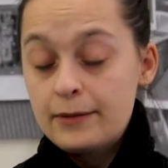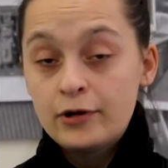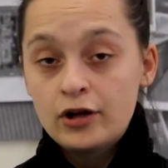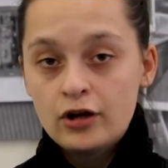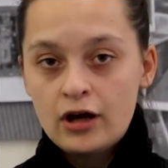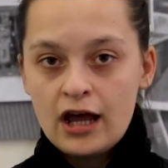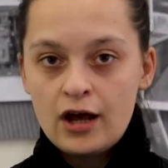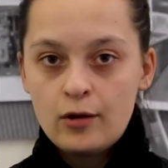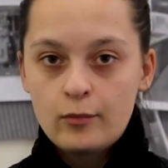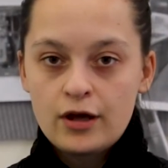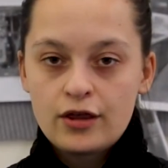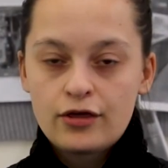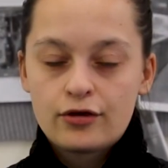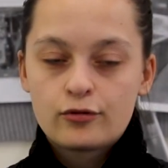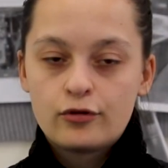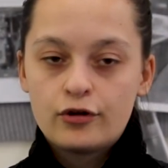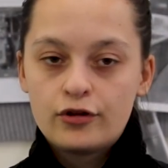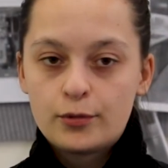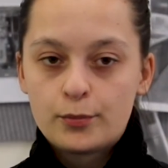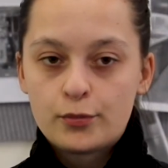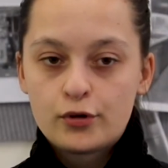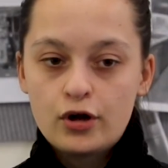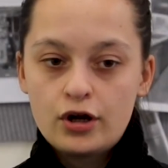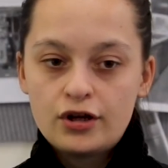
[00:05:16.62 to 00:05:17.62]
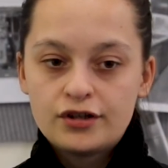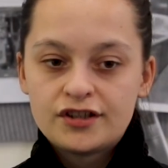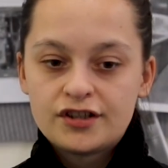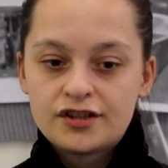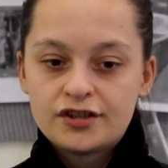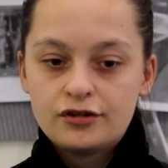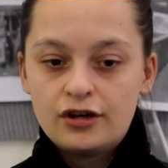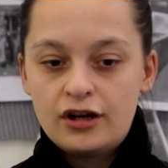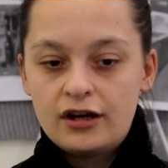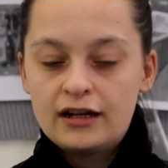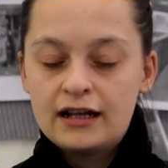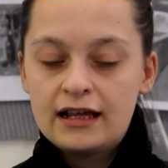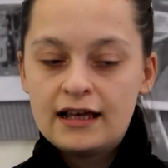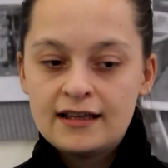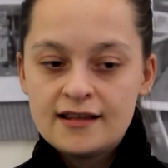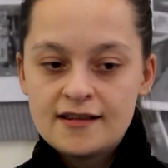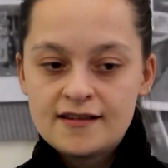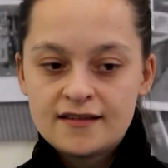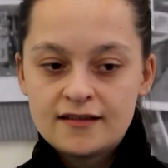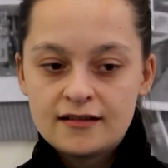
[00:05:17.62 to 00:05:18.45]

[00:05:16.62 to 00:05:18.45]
and I went through the process known as